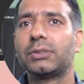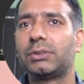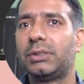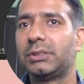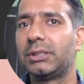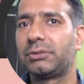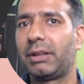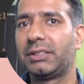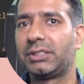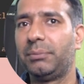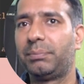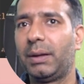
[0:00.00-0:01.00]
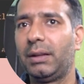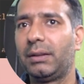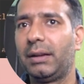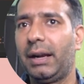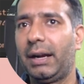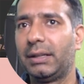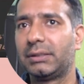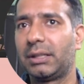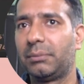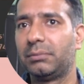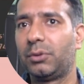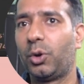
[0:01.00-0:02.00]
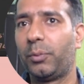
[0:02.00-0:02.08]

So this is very simple, and some